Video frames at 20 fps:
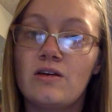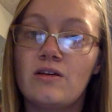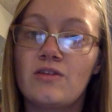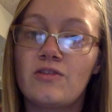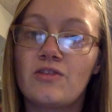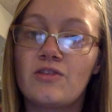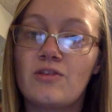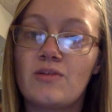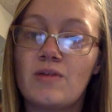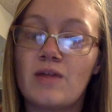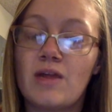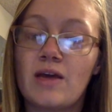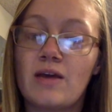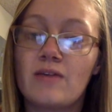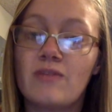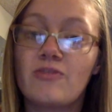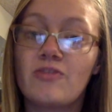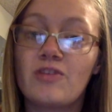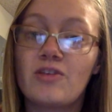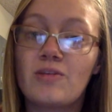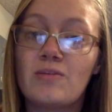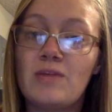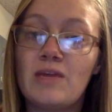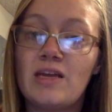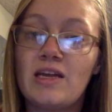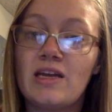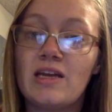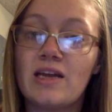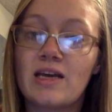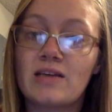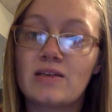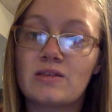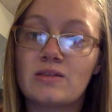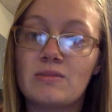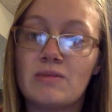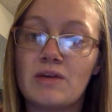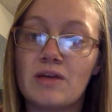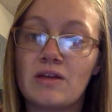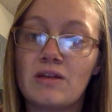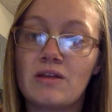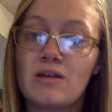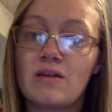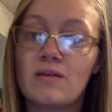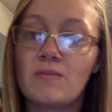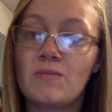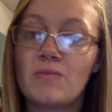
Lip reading: For the meeting next month,